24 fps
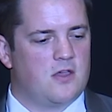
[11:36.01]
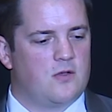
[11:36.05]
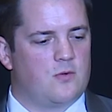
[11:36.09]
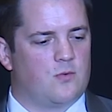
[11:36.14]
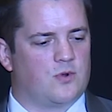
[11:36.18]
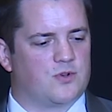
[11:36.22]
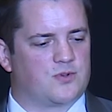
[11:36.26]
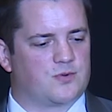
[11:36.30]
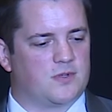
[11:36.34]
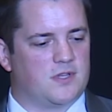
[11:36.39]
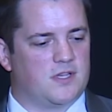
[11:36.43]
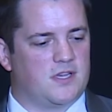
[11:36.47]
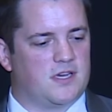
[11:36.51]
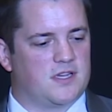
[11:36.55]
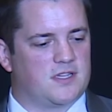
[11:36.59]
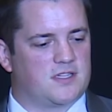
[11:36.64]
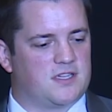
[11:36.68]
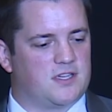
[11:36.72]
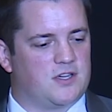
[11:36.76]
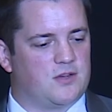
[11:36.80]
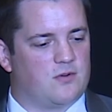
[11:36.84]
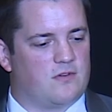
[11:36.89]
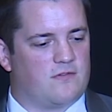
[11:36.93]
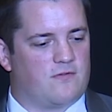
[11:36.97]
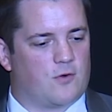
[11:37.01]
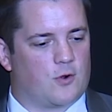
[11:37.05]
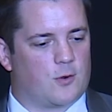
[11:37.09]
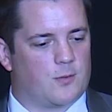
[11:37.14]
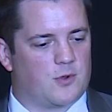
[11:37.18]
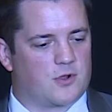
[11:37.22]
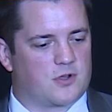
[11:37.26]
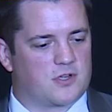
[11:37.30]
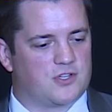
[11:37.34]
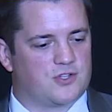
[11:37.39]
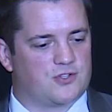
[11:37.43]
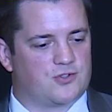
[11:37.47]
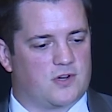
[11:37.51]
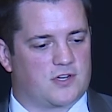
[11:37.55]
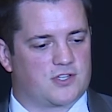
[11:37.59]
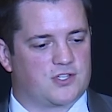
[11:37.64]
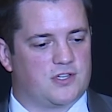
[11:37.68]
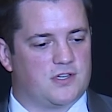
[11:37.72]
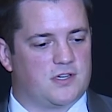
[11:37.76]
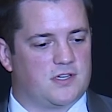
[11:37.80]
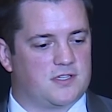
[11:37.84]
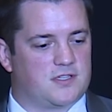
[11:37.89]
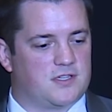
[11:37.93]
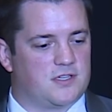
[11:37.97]
which will lead us into a formal
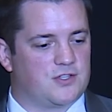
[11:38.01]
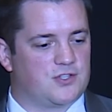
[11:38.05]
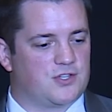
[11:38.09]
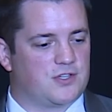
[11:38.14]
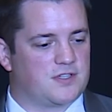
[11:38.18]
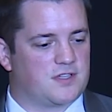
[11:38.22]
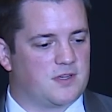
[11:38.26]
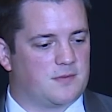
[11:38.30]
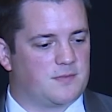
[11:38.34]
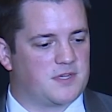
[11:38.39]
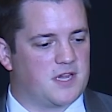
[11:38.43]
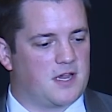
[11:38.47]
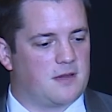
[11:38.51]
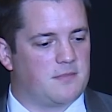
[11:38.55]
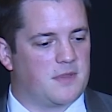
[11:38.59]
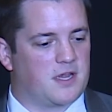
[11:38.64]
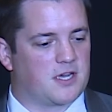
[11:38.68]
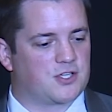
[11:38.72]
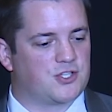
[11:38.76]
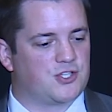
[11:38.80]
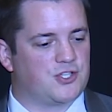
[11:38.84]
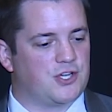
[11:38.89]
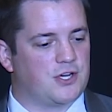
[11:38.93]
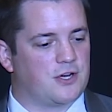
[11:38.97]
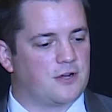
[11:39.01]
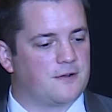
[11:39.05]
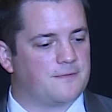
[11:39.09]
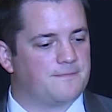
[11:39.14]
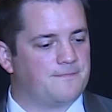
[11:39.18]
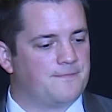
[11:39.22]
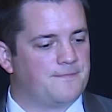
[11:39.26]
construction decision sometime next year.